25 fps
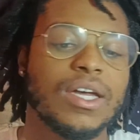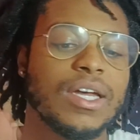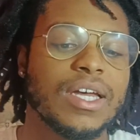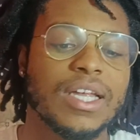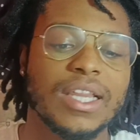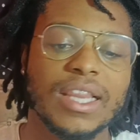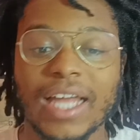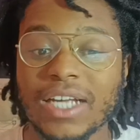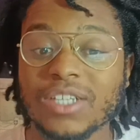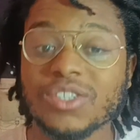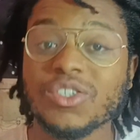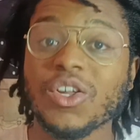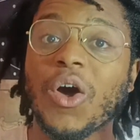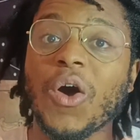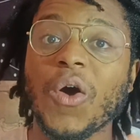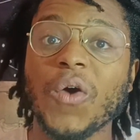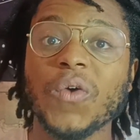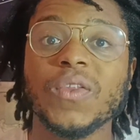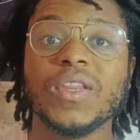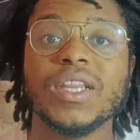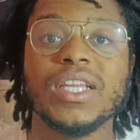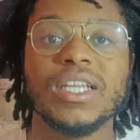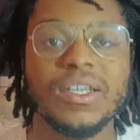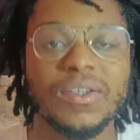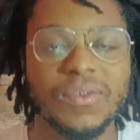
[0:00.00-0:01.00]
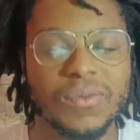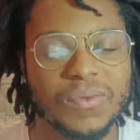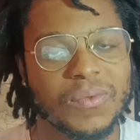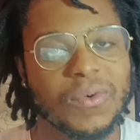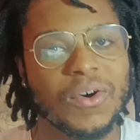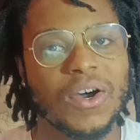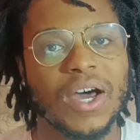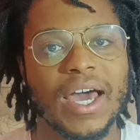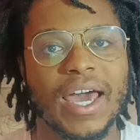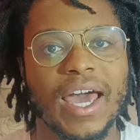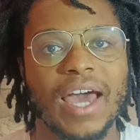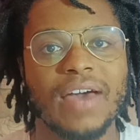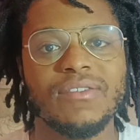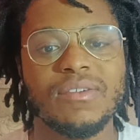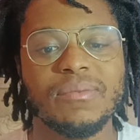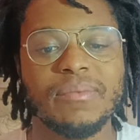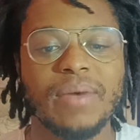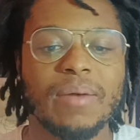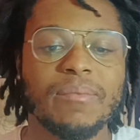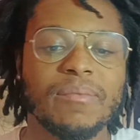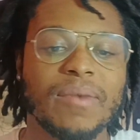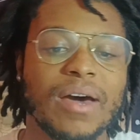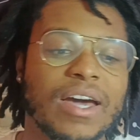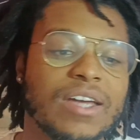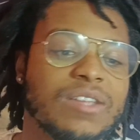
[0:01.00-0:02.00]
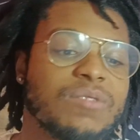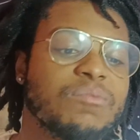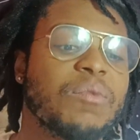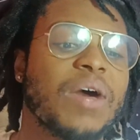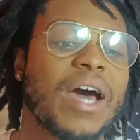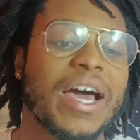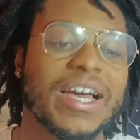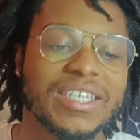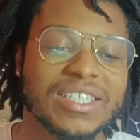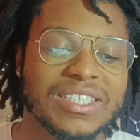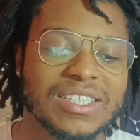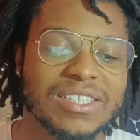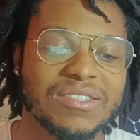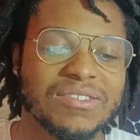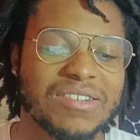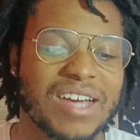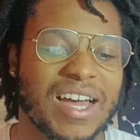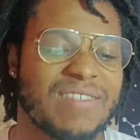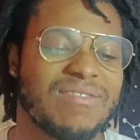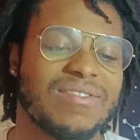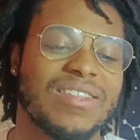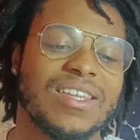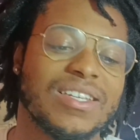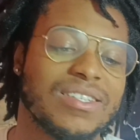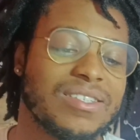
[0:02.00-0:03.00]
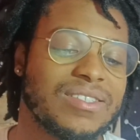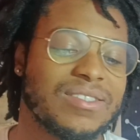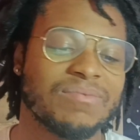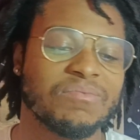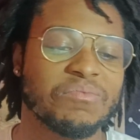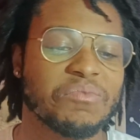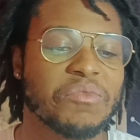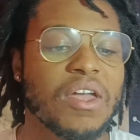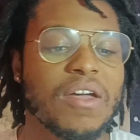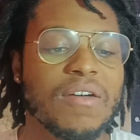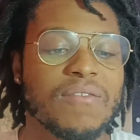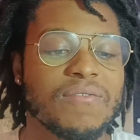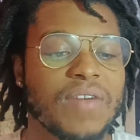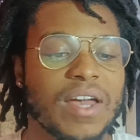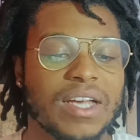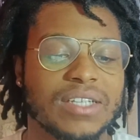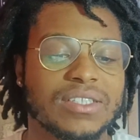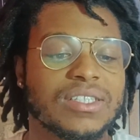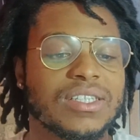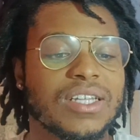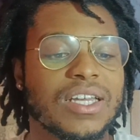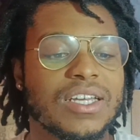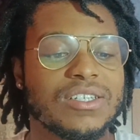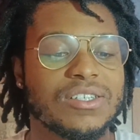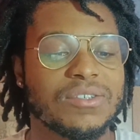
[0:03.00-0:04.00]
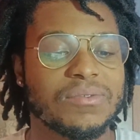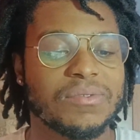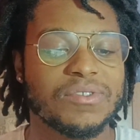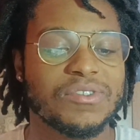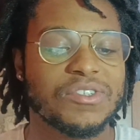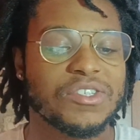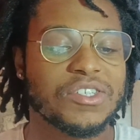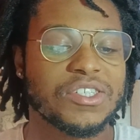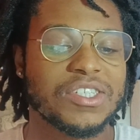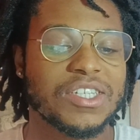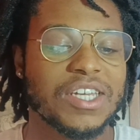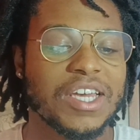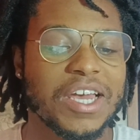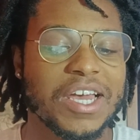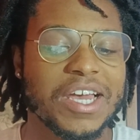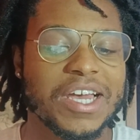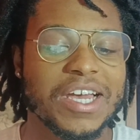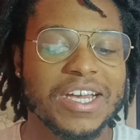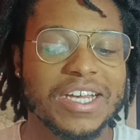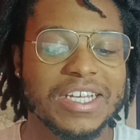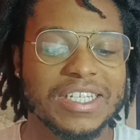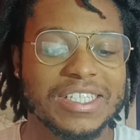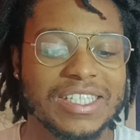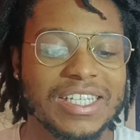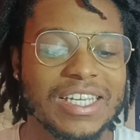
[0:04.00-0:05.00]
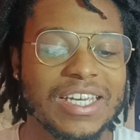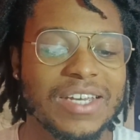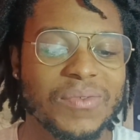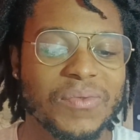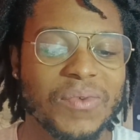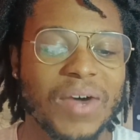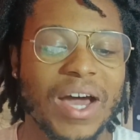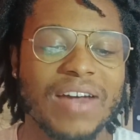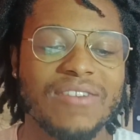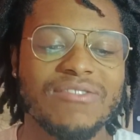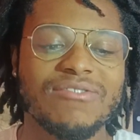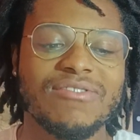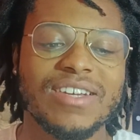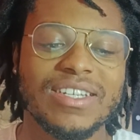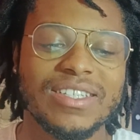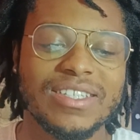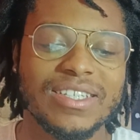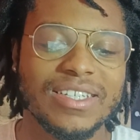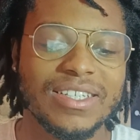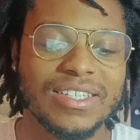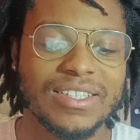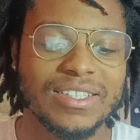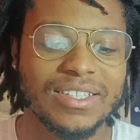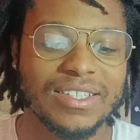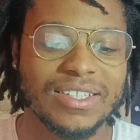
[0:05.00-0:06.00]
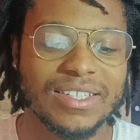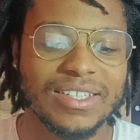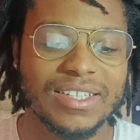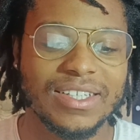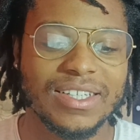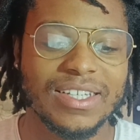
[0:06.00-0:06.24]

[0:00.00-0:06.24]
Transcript: That's only what I have in my mind, but I still have this fascination with just seeing what I've written